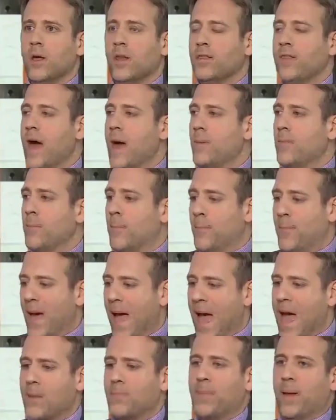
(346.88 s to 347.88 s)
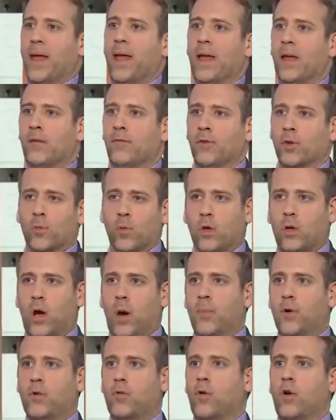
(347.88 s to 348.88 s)
that bad behavior will
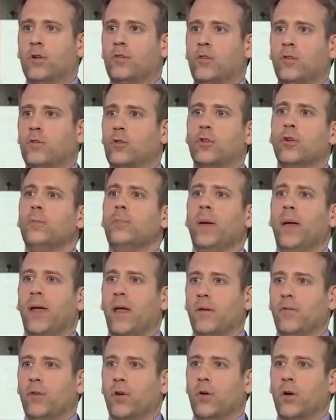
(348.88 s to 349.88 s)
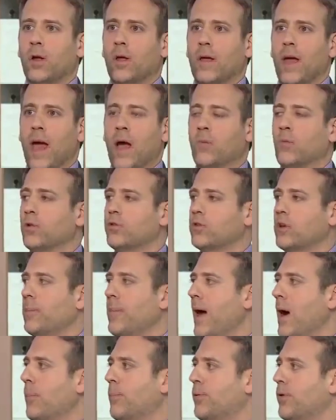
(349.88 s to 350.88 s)
come across as good behavior and will
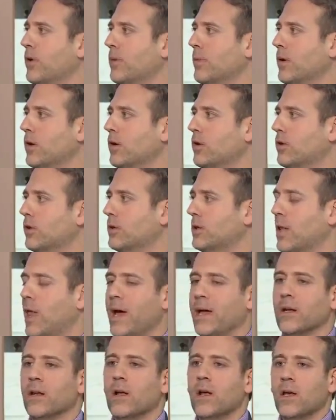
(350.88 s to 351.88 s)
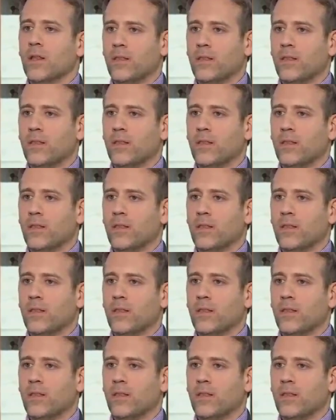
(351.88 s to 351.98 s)
somehow put him in a good light.